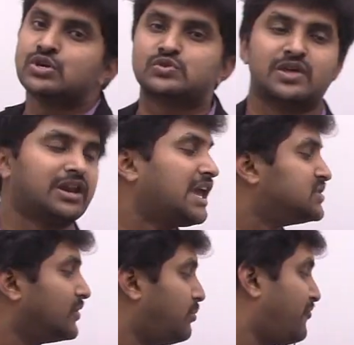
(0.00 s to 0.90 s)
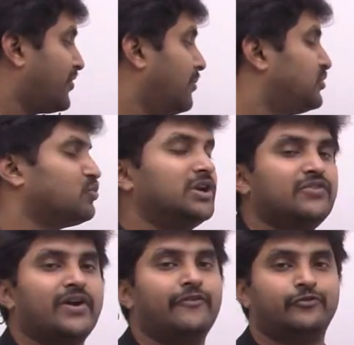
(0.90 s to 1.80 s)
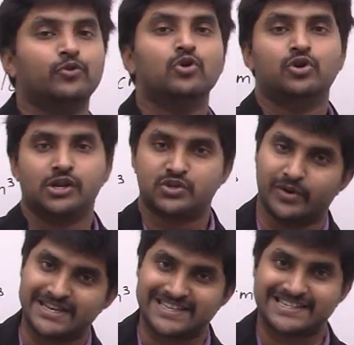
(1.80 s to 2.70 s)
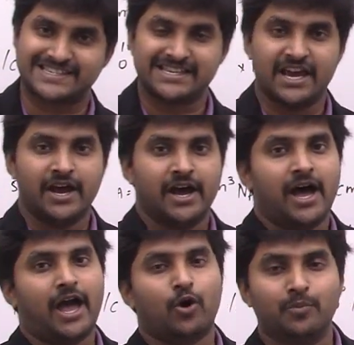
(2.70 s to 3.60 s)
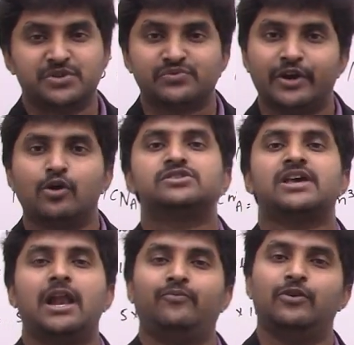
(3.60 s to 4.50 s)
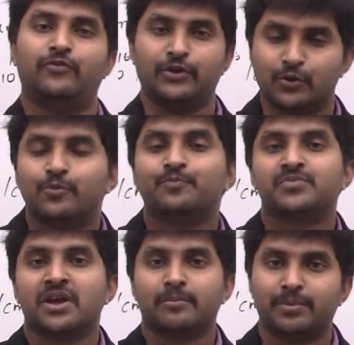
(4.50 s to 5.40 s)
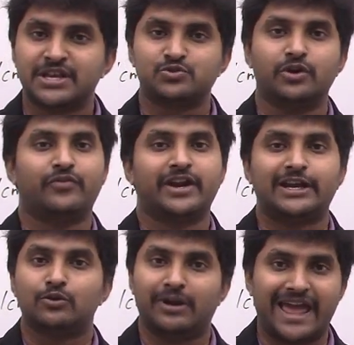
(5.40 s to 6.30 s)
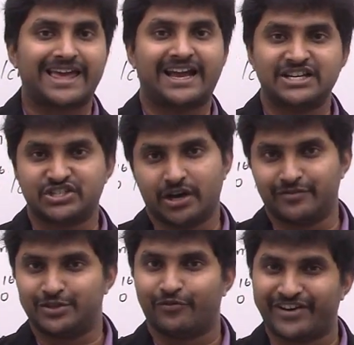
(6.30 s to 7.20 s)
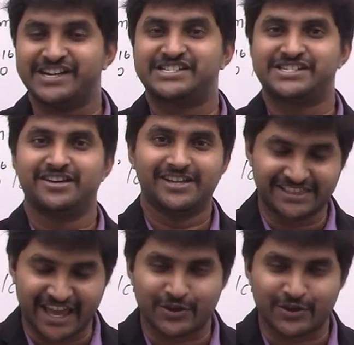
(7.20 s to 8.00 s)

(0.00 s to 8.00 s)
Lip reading: so the range will be from 25 to 26. I hope this video is helpful for you. Please don't forget to like and share with your friends. Thank